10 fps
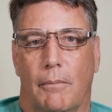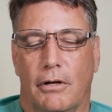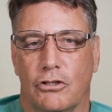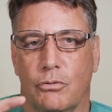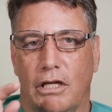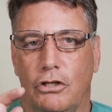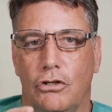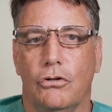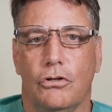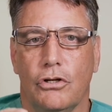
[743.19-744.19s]
Because when
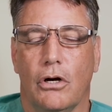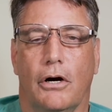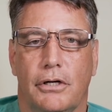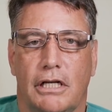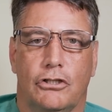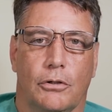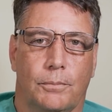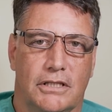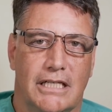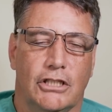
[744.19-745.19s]
you do your own
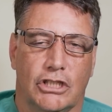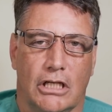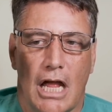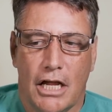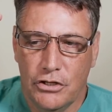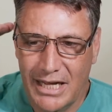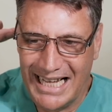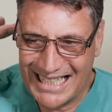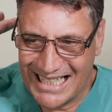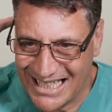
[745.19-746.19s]
interpretation, you
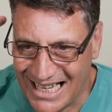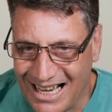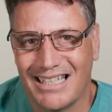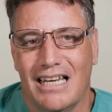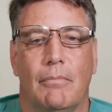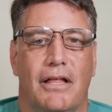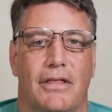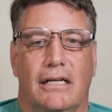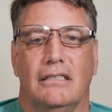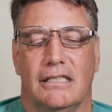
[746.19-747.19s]
get sucked in by
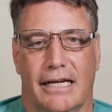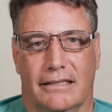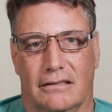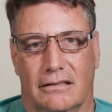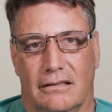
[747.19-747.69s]
the internet.